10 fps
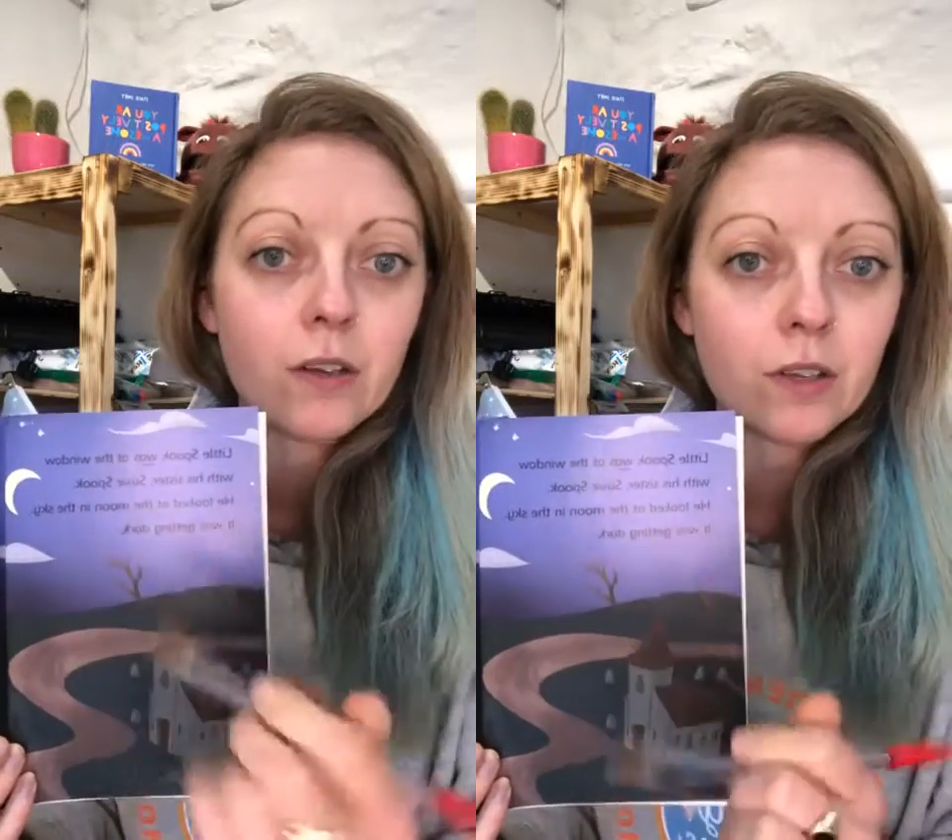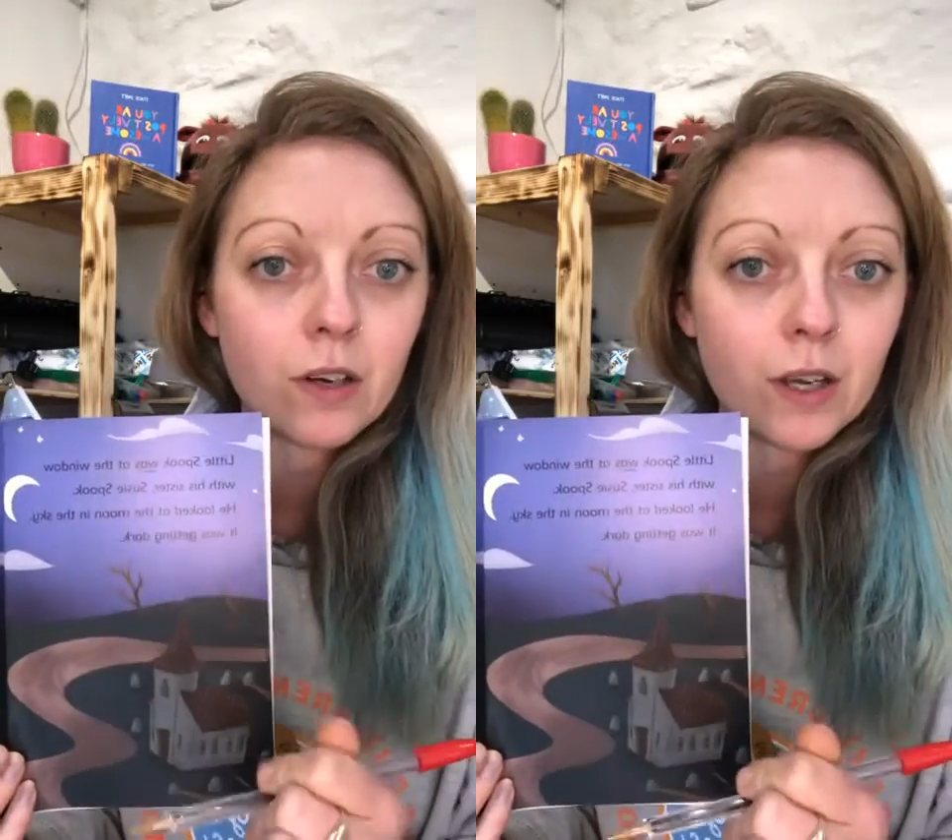
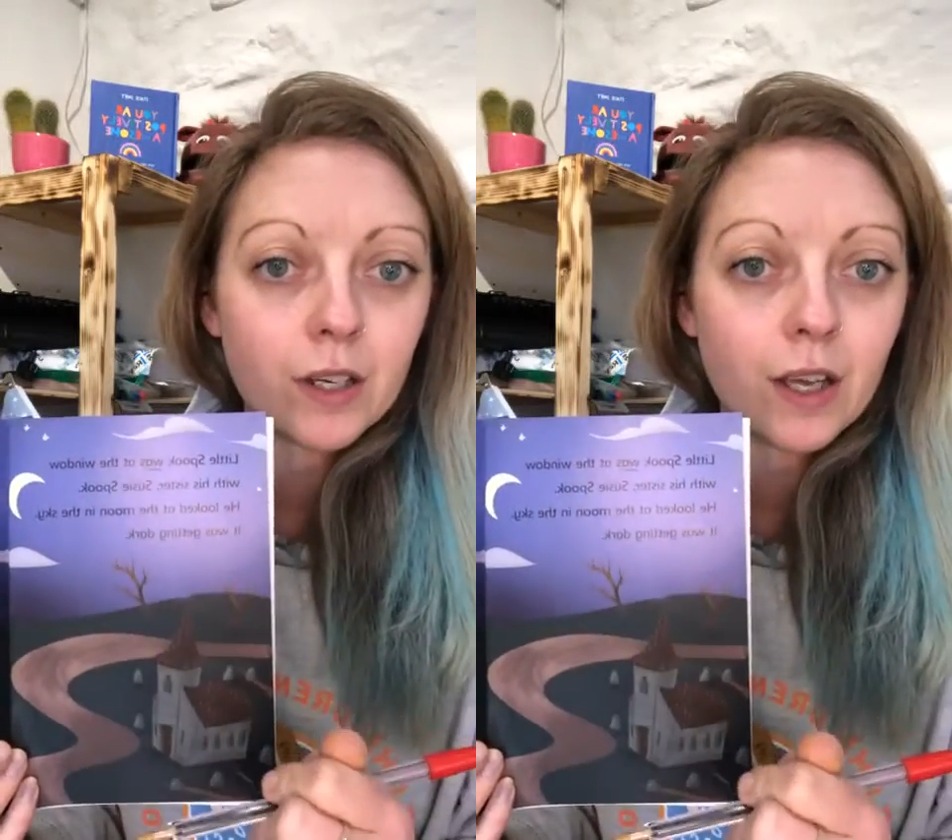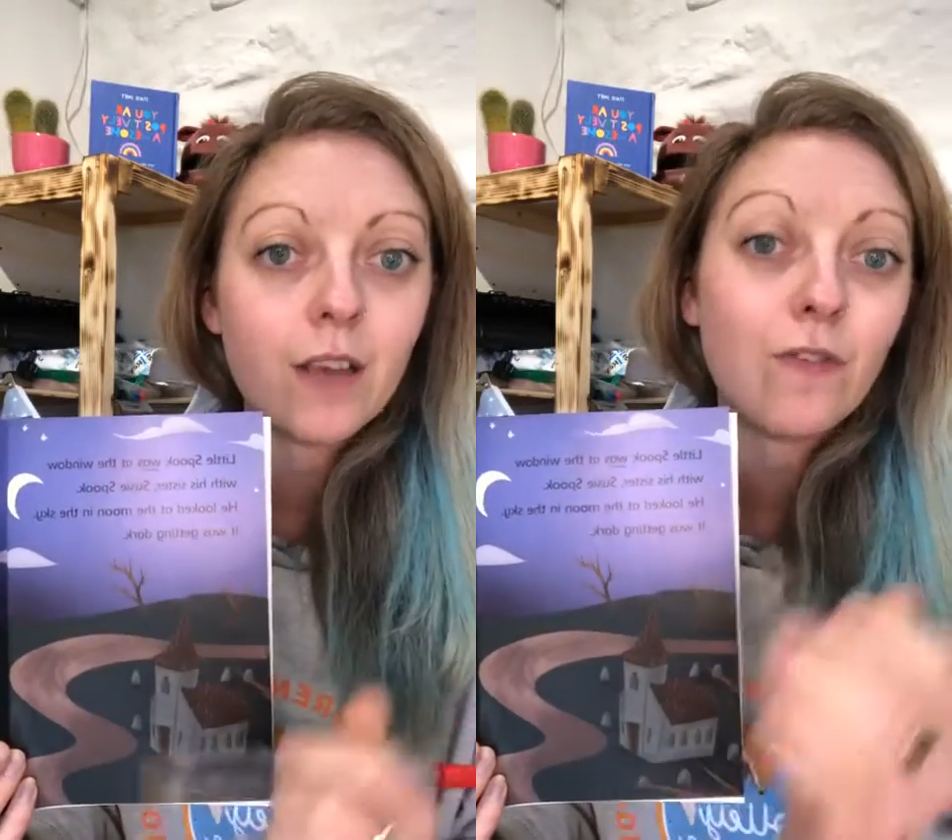Underline
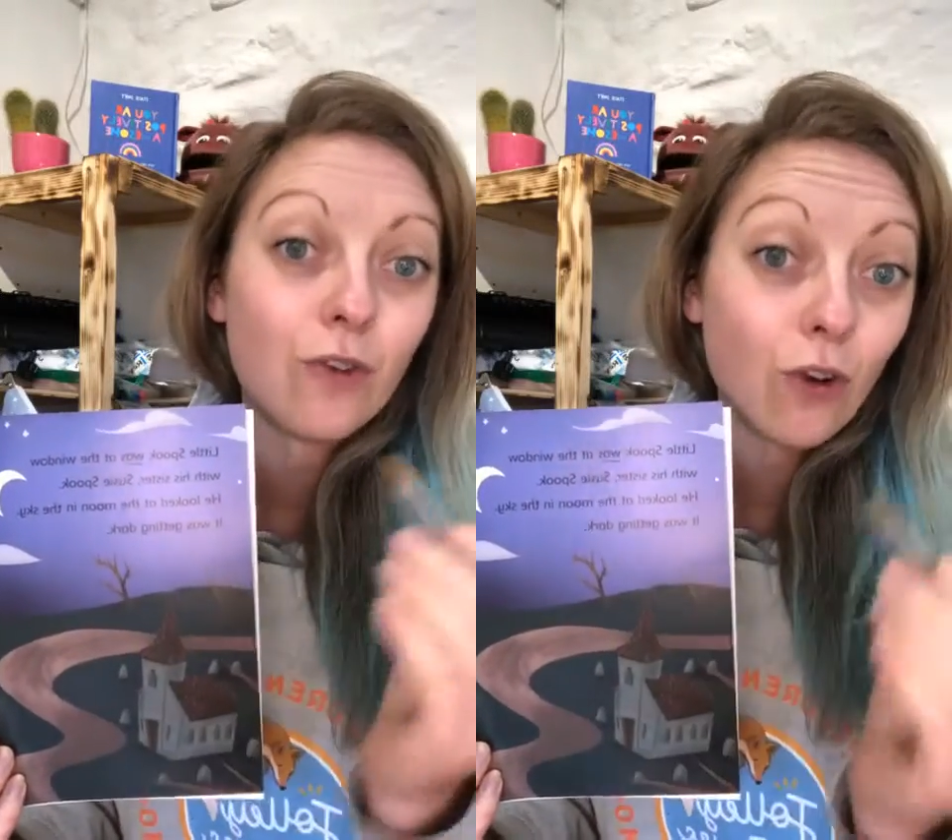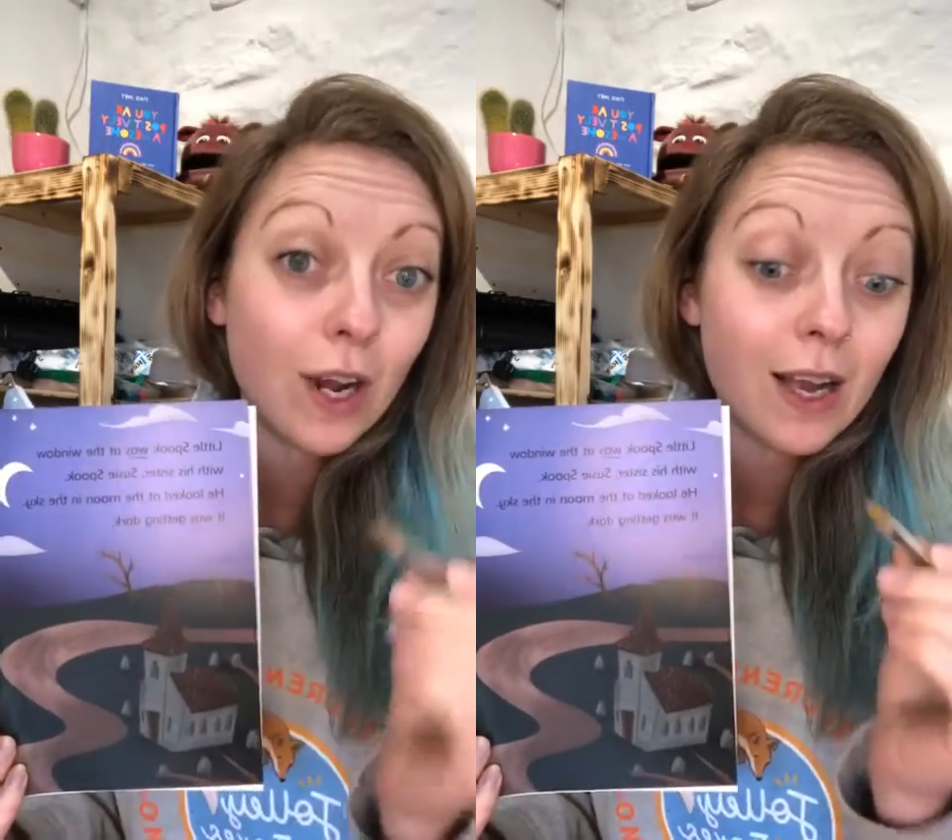it. If you're
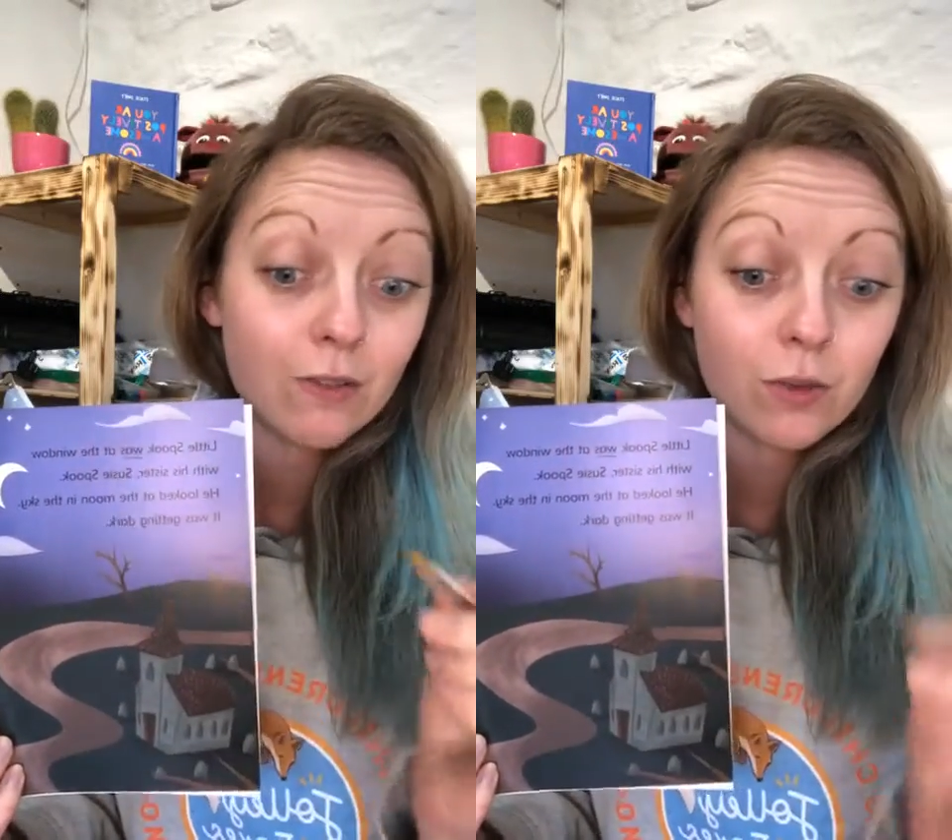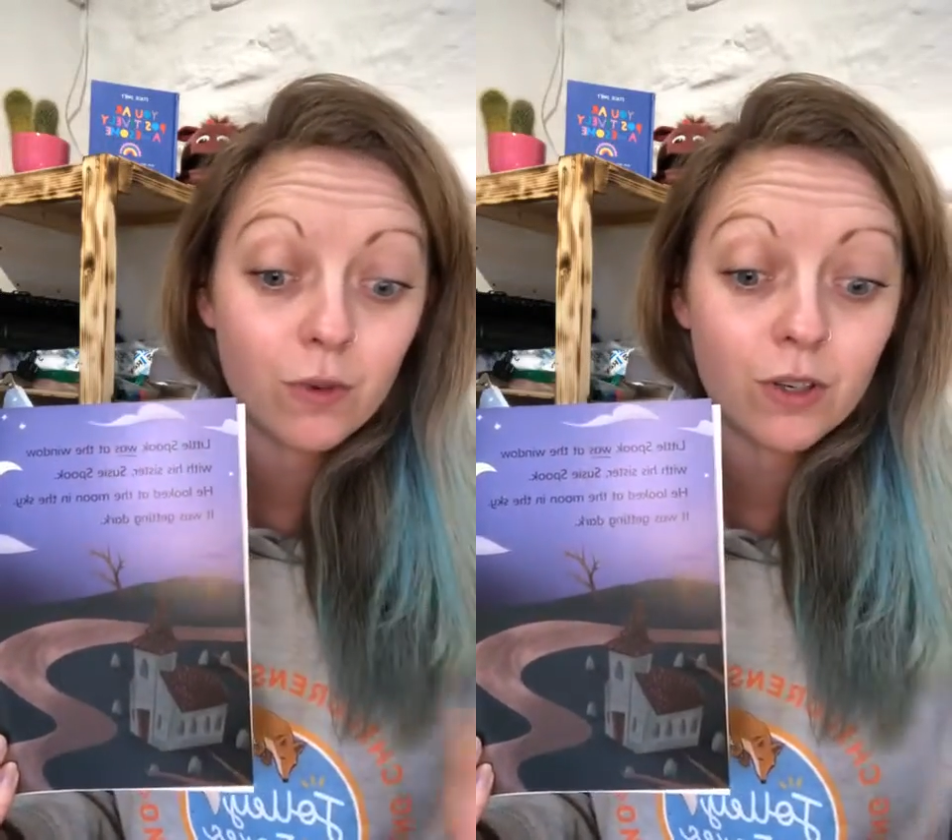not
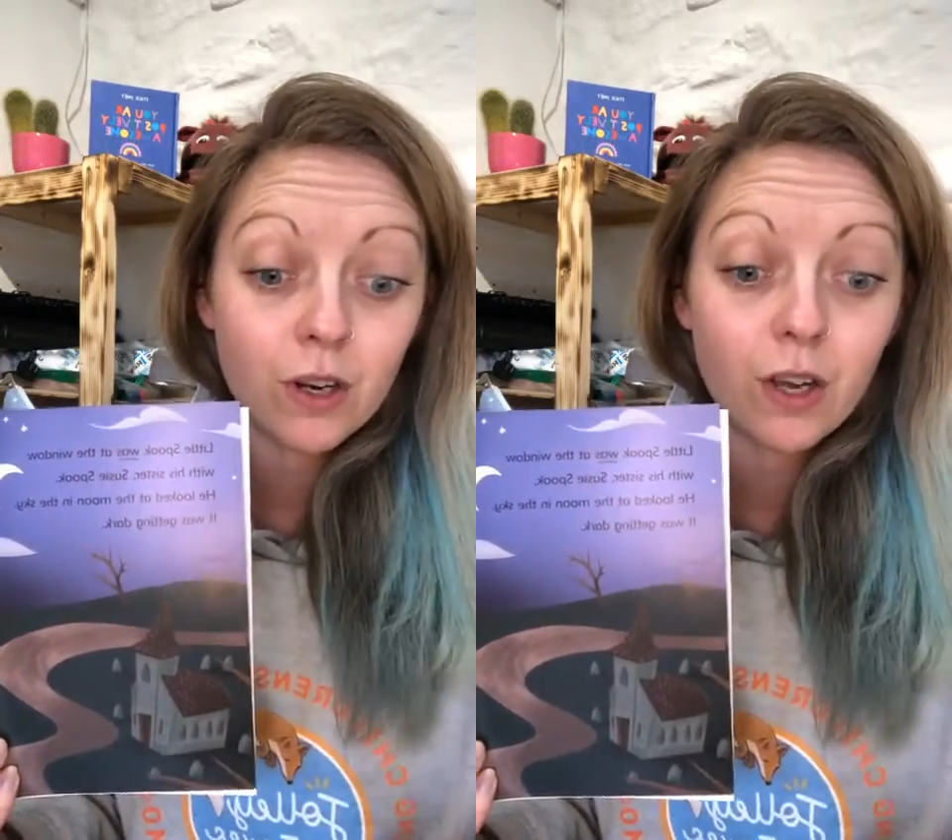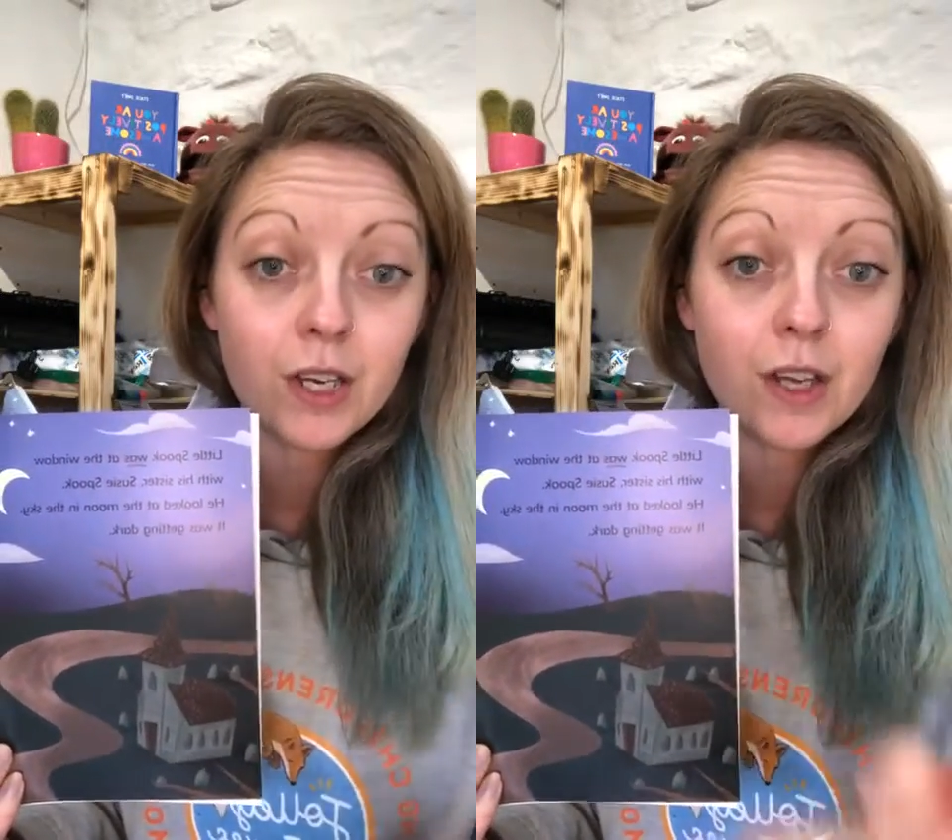allowed to
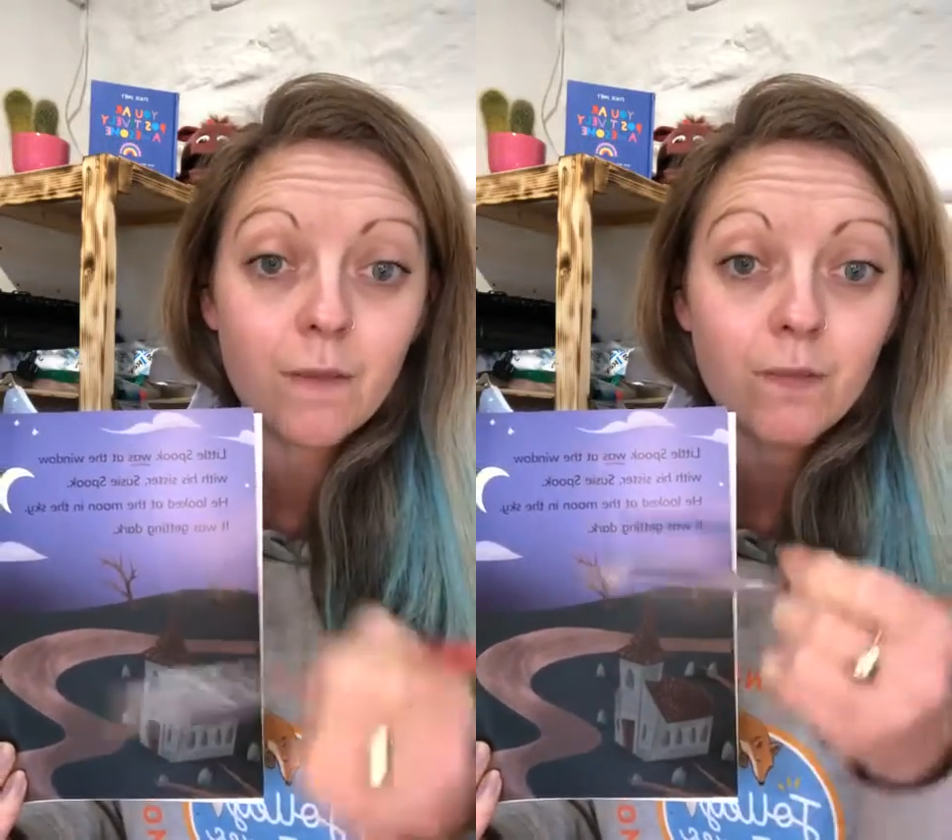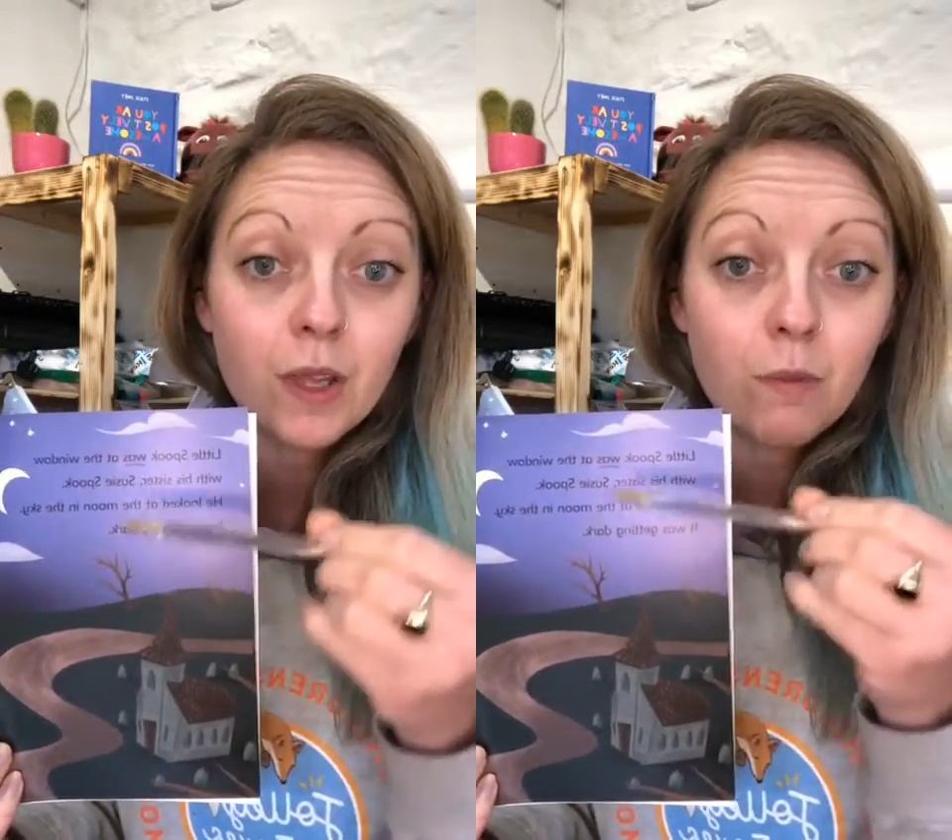underline it,